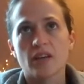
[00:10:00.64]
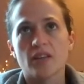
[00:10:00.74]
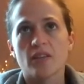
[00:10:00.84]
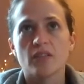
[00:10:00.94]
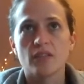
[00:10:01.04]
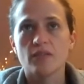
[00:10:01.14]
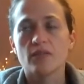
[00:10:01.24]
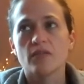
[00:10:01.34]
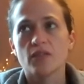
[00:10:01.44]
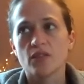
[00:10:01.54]
a
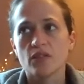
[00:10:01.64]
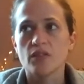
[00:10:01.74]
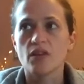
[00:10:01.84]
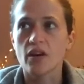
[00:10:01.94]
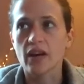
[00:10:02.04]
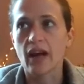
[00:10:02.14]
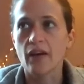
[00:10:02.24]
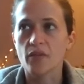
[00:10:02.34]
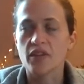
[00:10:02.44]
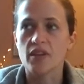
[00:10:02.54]
young,
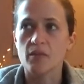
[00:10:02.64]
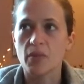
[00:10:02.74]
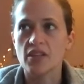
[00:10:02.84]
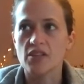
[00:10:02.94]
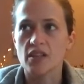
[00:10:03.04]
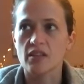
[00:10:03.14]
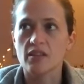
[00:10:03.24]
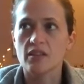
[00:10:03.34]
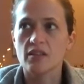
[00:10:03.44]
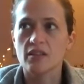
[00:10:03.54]
healthy
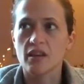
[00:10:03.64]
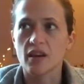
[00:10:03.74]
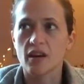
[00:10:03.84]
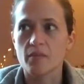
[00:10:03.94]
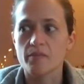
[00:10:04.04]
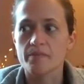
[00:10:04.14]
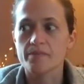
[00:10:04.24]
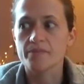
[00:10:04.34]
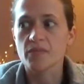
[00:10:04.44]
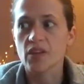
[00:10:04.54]
patient, um,